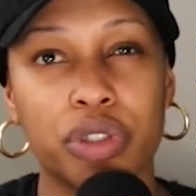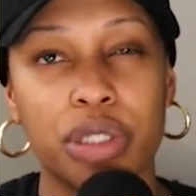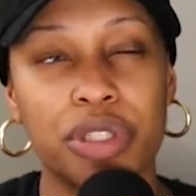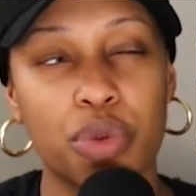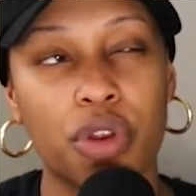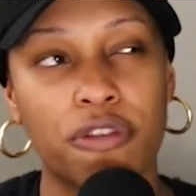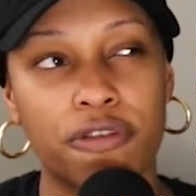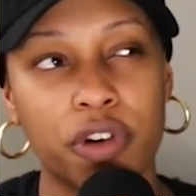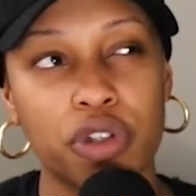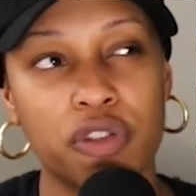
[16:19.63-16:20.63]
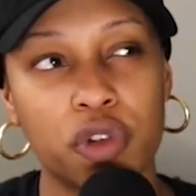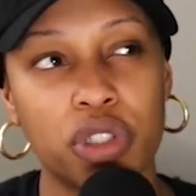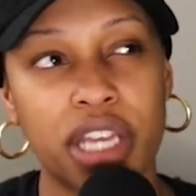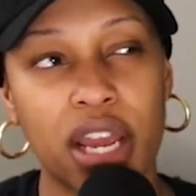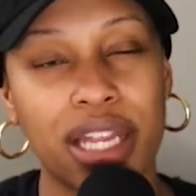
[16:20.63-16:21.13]
it was either the first full
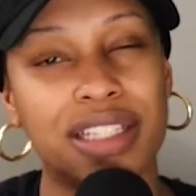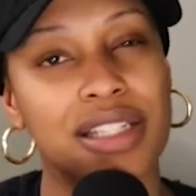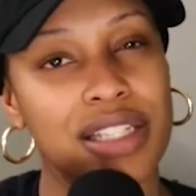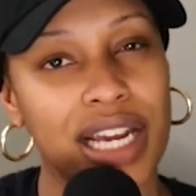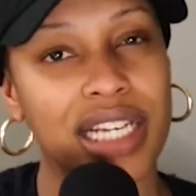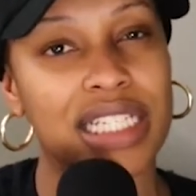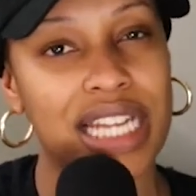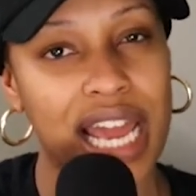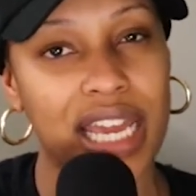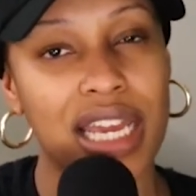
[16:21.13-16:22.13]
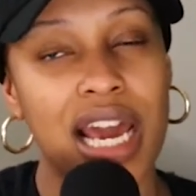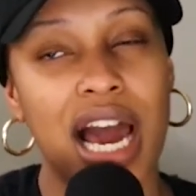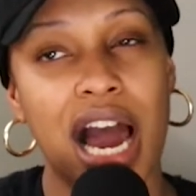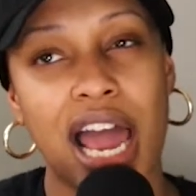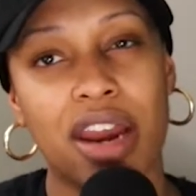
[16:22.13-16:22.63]
day, like the second day
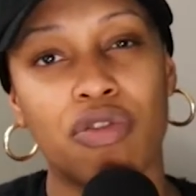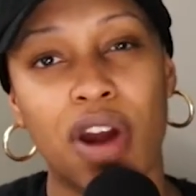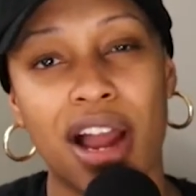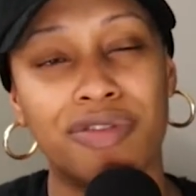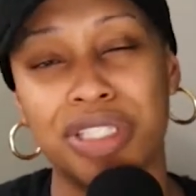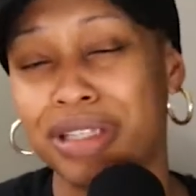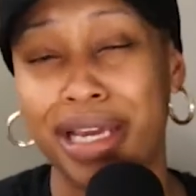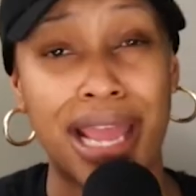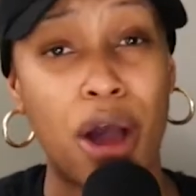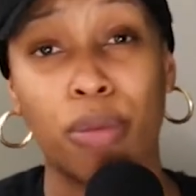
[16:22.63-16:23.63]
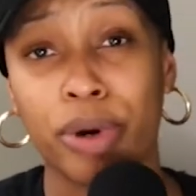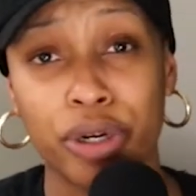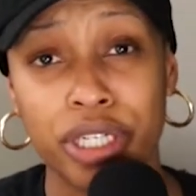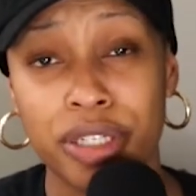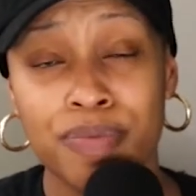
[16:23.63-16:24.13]
I had arrived in like
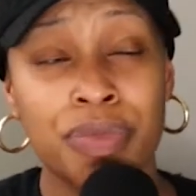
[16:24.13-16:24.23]
Alberta.